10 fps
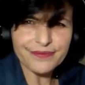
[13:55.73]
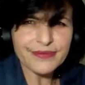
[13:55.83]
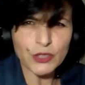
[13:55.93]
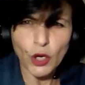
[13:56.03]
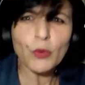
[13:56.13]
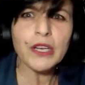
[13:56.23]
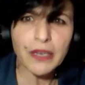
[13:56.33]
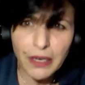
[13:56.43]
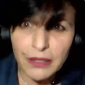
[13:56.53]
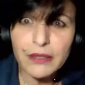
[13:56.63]
So we
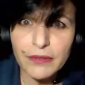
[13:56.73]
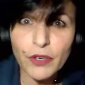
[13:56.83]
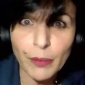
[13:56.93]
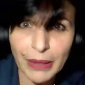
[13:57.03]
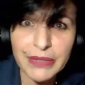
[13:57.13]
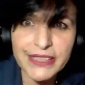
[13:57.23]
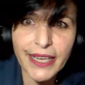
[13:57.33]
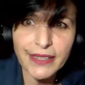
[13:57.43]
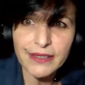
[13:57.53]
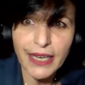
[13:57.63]
learn from our
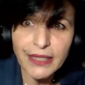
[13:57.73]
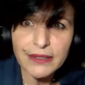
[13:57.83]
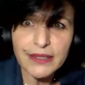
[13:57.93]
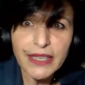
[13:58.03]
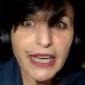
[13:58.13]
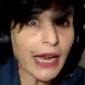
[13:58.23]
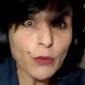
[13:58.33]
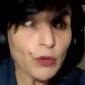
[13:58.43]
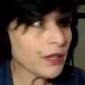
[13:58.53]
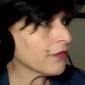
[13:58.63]
mistakes, right?
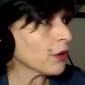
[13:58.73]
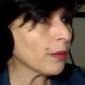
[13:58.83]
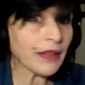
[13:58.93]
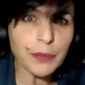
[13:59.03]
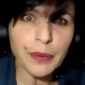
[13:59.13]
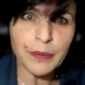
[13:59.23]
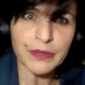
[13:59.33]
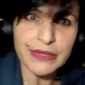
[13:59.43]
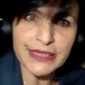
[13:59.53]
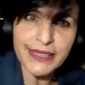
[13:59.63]
And we learn from other
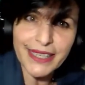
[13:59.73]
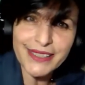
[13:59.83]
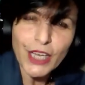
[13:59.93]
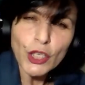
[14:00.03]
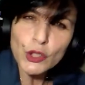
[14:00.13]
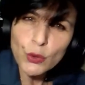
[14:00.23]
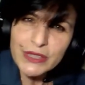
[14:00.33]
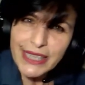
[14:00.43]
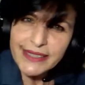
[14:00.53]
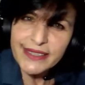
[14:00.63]
people's mistakes.
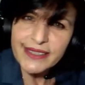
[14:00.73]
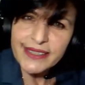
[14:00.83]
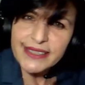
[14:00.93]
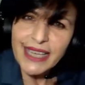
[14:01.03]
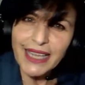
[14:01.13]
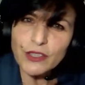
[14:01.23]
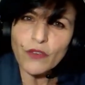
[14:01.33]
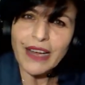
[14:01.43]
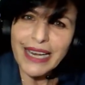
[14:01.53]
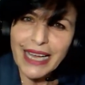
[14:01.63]
Success is a result
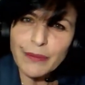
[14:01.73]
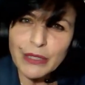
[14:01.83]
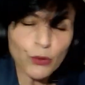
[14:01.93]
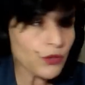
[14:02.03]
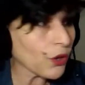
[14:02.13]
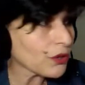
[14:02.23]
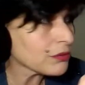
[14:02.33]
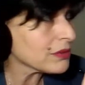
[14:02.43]
of alignment with your